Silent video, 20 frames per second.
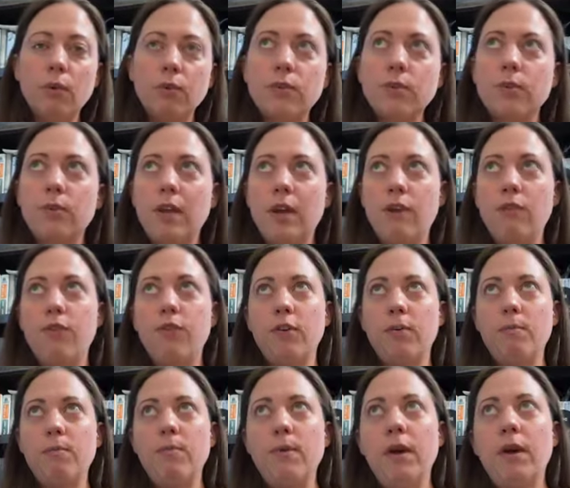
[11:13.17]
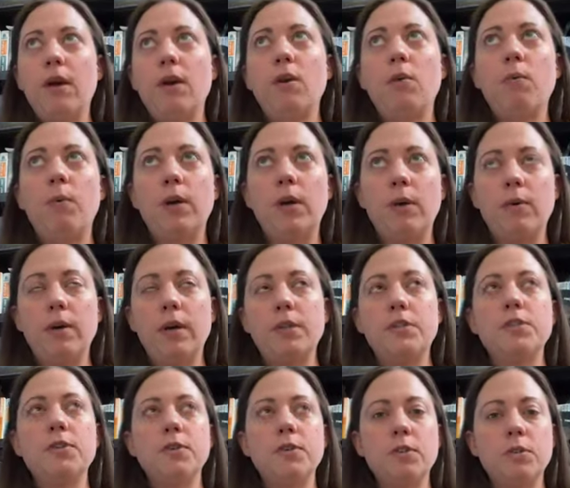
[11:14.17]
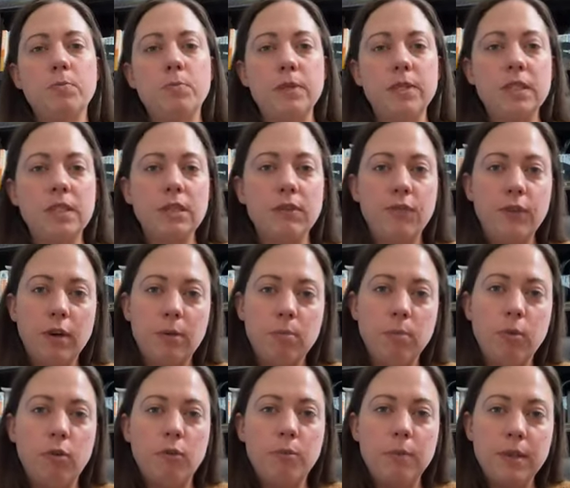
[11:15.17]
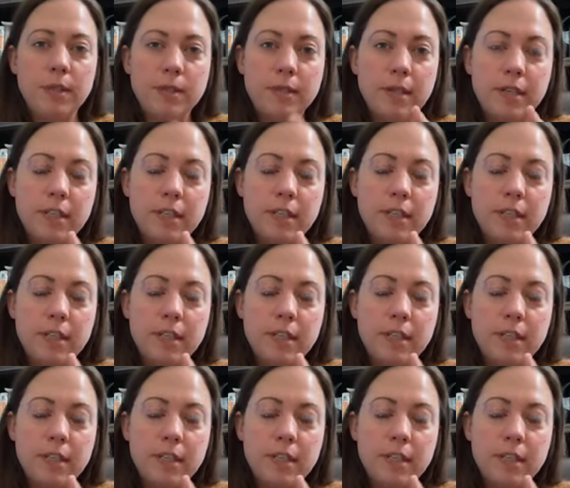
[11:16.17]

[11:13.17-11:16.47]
So then from there, we go on to specific movements